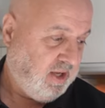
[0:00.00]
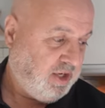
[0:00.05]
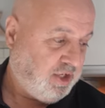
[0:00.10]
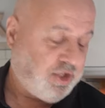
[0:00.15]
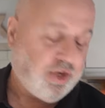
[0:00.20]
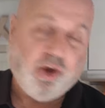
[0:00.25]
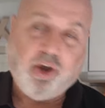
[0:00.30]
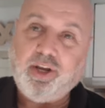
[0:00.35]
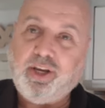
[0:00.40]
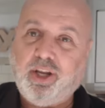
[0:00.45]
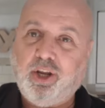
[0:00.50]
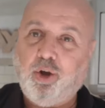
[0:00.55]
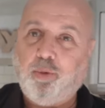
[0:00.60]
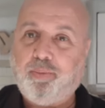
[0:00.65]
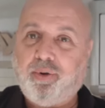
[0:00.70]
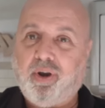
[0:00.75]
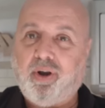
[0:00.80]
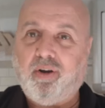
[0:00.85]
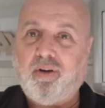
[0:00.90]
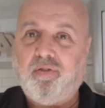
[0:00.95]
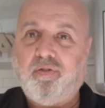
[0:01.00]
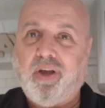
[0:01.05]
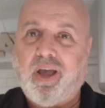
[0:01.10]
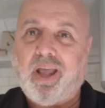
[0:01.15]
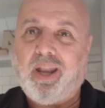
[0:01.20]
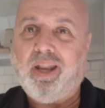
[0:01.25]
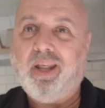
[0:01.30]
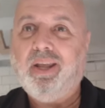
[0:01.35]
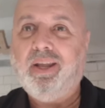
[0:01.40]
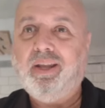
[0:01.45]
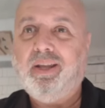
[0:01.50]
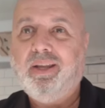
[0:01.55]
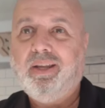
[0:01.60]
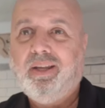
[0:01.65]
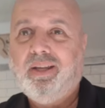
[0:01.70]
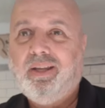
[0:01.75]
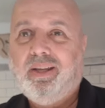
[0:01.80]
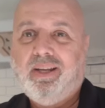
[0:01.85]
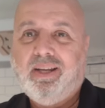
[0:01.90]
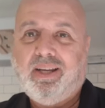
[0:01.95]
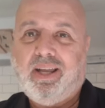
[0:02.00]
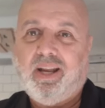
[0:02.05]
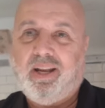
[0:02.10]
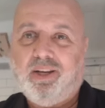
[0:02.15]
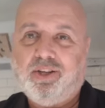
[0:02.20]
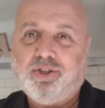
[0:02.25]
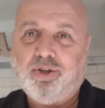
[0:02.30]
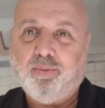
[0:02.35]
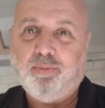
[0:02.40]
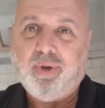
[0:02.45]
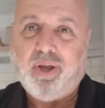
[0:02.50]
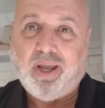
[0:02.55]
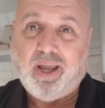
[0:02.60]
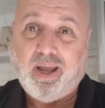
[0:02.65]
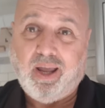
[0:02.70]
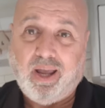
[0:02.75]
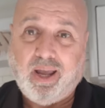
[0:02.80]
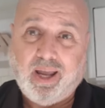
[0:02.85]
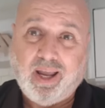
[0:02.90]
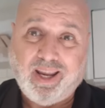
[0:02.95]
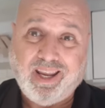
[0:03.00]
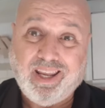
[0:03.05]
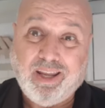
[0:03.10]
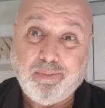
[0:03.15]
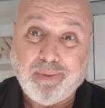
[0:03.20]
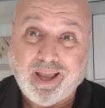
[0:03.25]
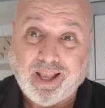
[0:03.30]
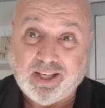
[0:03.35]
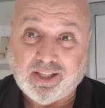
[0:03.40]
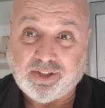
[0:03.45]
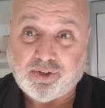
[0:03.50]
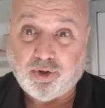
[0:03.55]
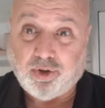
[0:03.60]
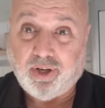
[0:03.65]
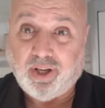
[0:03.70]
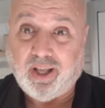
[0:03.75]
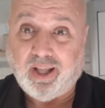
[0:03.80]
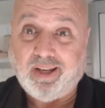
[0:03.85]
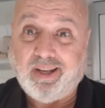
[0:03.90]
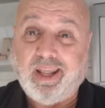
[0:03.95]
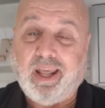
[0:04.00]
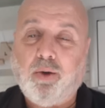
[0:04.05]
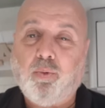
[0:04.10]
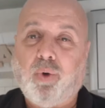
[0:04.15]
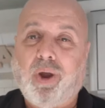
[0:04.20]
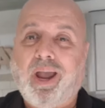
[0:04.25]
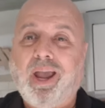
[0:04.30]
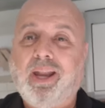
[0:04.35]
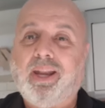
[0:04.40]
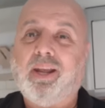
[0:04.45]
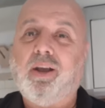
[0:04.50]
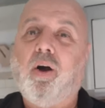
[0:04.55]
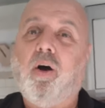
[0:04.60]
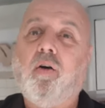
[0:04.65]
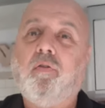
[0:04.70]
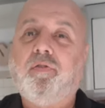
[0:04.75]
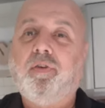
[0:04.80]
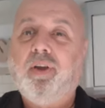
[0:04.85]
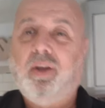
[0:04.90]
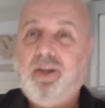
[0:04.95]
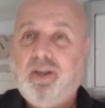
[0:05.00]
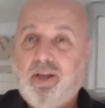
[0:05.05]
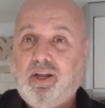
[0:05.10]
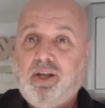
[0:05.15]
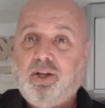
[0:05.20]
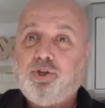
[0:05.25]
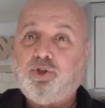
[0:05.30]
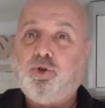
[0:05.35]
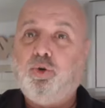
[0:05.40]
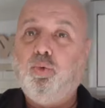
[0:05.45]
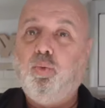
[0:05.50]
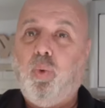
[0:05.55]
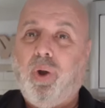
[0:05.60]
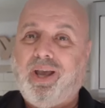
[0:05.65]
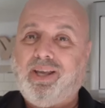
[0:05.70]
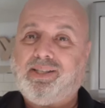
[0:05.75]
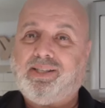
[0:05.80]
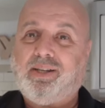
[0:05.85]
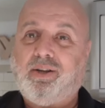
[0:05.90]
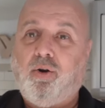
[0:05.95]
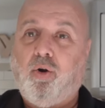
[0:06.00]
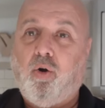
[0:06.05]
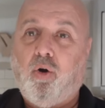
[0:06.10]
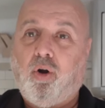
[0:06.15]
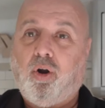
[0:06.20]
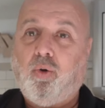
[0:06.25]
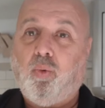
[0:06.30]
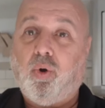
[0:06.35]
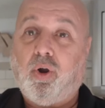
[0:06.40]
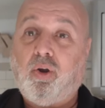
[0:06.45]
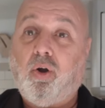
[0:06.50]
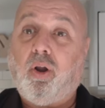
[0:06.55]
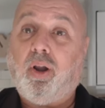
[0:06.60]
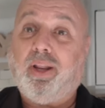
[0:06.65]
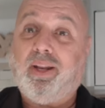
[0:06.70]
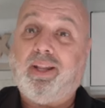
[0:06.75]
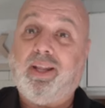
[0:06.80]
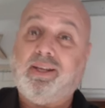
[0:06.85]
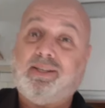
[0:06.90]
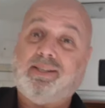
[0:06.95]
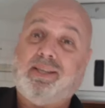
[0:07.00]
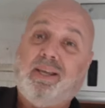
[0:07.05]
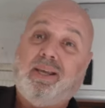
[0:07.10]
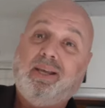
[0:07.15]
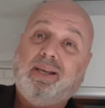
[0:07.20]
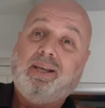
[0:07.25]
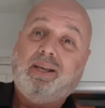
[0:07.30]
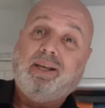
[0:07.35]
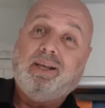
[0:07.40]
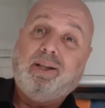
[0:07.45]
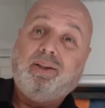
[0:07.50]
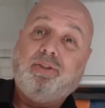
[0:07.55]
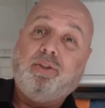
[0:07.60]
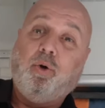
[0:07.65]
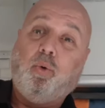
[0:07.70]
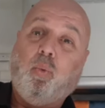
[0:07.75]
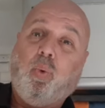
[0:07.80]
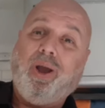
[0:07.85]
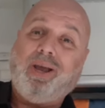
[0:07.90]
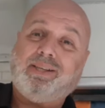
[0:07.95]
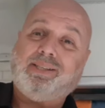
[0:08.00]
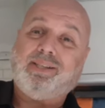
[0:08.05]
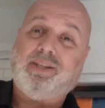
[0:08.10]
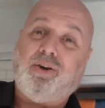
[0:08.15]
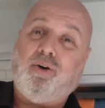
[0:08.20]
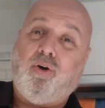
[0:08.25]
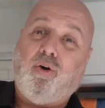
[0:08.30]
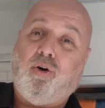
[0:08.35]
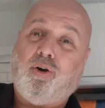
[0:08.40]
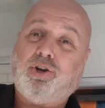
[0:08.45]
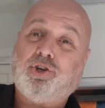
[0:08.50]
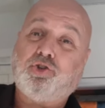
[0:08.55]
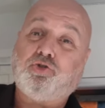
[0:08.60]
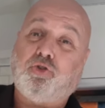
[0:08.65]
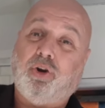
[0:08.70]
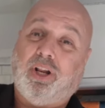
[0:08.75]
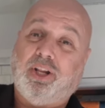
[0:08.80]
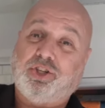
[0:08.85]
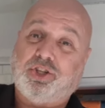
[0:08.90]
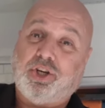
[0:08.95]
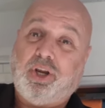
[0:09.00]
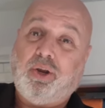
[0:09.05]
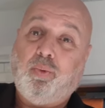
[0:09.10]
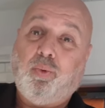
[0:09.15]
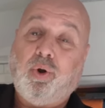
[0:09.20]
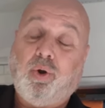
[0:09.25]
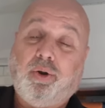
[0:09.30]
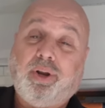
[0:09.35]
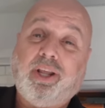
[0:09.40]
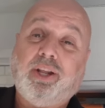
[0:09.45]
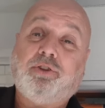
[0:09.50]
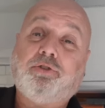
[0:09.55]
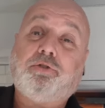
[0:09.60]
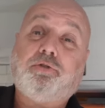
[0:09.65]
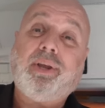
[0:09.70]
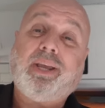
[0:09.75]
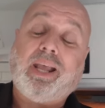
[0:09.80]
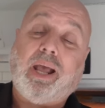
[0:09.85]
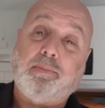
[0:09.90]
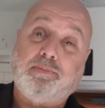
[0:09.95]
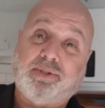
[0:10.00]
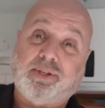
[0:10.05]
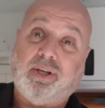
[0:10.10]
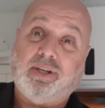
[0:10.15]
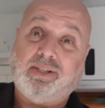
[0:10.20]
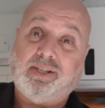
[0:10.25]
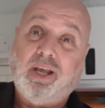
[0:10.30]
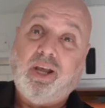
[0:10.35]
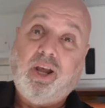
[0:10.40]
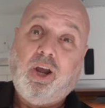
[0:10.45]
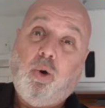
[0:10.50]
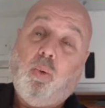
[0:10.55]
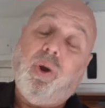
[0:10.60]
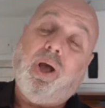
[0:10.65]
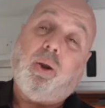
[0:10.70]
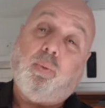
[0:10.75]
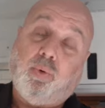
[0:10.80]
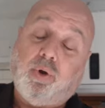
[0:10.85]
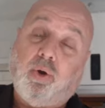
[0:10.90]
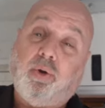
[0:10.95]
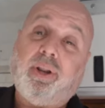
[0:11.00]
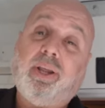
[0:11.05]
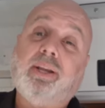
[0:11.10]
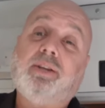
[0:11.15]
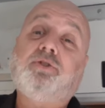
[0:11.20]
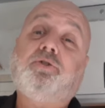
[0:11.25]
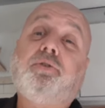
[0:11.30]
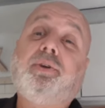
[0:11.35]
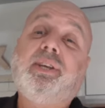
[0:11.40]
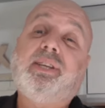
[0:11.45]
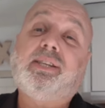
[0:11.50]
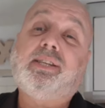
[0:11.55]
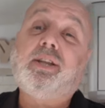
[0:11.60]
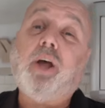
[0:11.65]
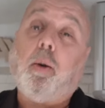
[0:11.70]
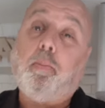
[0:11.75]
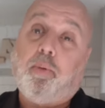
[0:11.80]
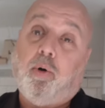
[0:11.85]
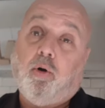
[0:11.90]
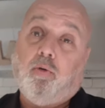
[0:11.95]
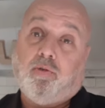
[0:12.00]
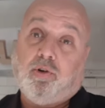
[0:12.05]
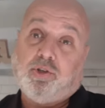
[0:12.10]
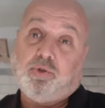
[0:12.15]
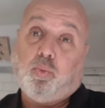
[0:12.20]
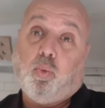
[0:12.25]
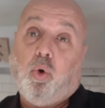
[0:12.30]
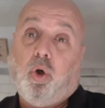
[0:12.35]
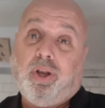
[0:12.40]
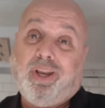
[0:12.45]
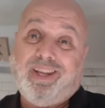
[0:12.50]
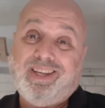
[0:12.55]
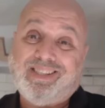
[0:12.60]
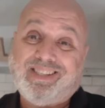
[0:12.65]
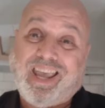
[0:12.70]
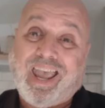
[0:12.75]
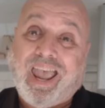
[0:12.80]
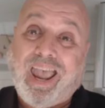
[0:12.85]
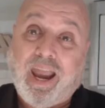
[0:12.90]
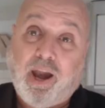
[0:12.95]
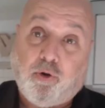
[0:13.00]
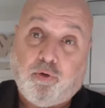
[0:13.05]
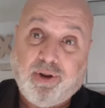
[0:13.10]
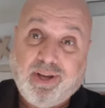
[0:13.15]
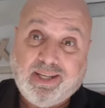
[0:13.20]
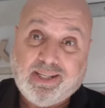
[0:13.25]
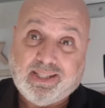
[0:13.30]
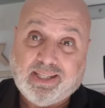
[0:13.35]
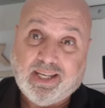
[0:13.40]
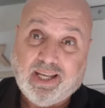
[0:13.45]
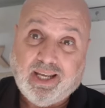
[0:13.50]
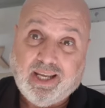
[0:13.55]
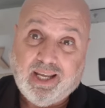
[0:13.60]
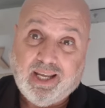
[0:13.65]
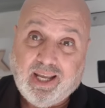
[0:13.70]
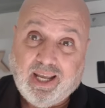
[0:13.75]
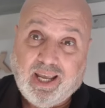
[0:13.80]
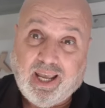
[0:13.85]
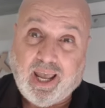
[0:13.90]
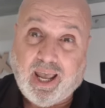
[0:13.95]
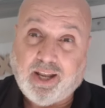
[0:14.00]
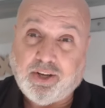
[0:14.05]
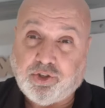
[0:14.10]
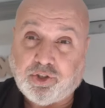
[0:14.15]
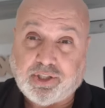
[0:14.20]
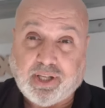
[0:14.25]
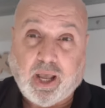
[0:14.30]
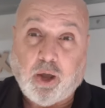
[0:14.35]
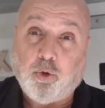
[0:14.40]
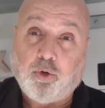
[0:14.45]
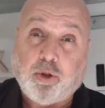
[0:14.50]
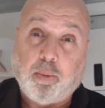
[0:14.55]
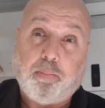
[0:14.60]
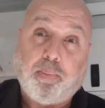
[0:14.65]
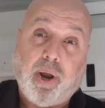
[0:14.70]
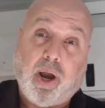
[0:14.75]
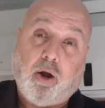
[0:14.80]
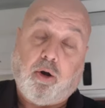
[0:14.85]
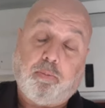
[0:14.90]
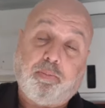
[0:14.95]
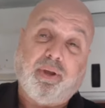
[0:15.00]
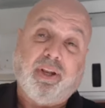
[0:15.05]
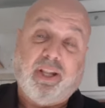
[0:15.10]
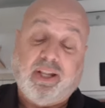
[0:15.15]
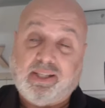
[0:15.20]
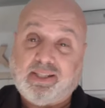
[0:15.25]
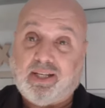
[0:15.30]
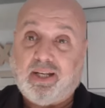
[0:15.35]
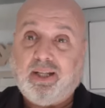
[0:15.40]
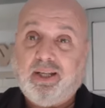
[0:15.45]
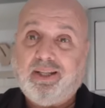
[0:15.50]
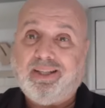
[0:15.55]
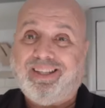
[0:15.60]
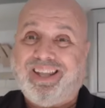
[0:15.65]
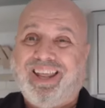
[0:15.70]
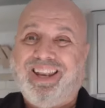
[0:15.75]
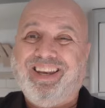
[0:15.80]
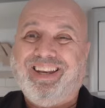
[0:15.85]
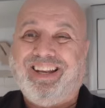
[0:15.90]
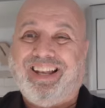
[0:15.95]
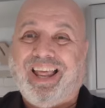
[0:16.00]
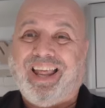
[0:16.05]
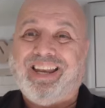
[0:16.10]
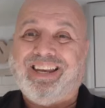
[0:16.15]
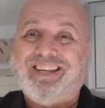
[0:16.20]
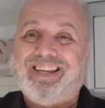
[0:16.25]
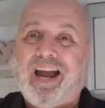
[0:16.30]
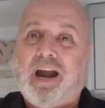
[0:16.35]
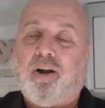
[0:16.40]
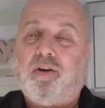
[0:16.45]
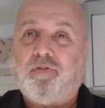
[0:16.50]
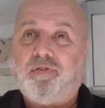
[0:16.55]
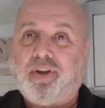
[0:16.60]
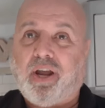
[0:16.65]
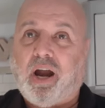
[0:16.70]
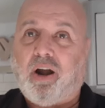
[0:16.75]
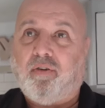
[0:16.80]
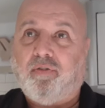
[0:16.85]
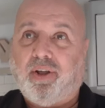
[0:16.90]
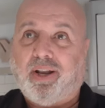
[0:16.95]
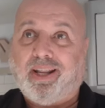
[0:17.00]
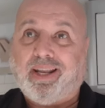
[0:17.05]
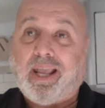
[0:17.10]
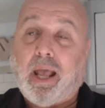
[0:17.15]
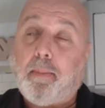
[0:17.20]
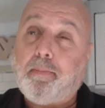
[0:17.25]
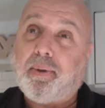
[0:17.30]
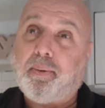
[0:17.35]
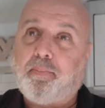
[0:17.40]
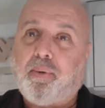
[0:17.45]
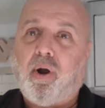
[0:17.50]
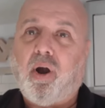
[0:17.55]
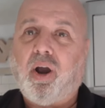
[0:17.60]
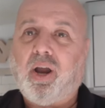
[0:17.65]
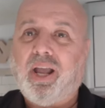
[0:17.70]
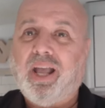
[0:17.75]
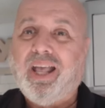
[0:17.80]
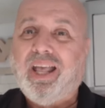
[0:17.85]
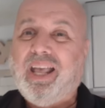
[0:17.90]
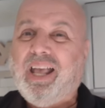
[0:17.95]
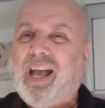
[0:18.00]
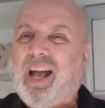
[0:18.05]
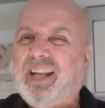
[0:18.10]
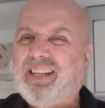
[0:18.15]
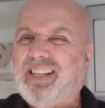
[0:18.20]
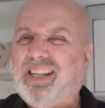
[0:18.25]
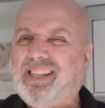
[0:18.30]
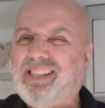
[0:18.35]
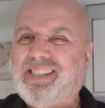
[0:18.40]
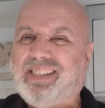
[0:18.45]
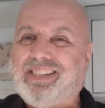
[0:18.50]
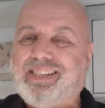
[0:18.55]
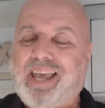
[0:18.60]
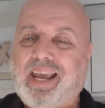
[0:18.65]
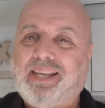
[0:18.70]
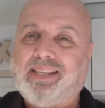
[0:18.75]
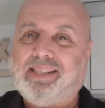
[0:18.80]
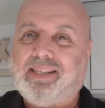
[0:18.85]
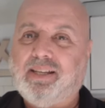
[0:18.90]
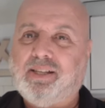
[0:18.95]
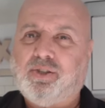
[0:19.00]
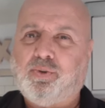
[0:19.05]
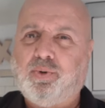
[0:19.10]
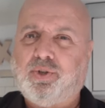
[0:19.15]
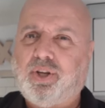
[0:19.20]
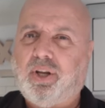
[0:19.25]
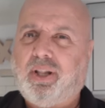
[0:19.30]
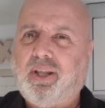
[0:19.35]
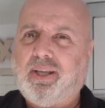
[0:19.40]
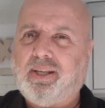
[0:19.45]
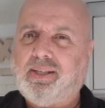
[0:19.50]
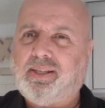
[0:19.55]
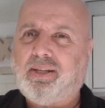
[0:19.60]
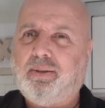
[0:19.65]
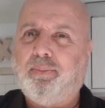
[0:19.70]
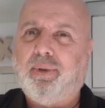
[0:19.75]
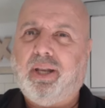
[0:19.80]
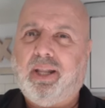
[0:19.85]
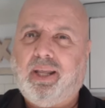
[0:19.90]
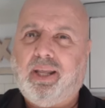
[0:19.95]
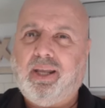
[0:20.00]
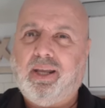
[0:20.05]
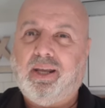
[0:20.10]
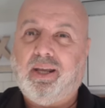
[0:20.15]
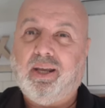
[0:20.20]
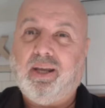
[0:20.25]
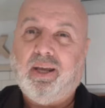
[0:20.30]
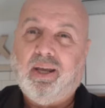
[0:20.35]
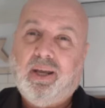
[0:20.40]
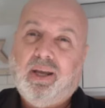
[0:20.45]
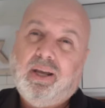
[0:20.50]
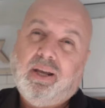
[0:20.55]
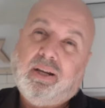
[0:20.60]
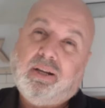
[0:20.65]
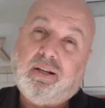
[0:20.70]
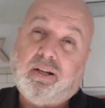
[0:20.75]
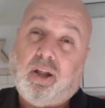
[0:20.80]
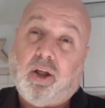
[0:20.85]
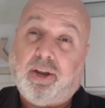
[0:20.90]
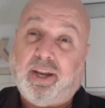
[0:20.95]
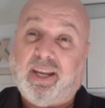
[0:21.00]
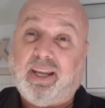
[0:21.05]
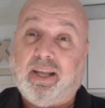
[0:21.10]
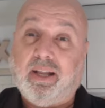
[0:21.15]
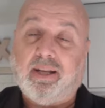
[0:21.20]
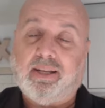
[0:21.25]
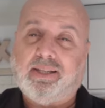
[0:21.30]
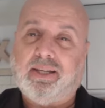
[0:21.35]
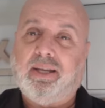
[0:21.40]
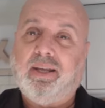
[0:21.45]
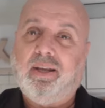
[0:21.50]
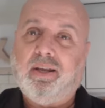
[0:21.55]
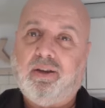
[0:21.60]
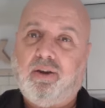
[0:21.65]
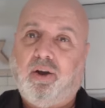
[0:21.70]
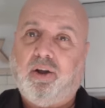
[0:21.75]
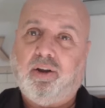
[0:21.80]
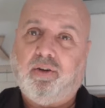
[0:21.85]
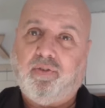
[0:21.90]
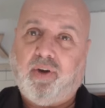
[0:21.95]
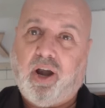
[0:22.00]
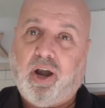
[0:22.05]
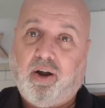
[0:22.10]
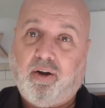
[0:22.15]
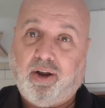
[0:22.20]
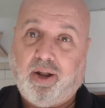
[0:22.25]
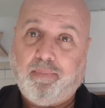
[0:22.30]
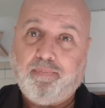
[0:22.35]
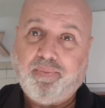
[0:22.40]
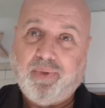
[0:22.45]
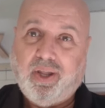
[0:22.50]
tidying up here in the van, getting some uh, emails done, and then we're heading off to West Cork. We're calling this the West Cork Trilogy. We're going to hit three campsites. Well, we're going to hit three stopovers. One is Eyeries, uh, just out the Beara Peninsula, then Glengarriff Caravan and Camping Park, and then Sexton's, which I think is Timoleague, Clonakilty kind of area.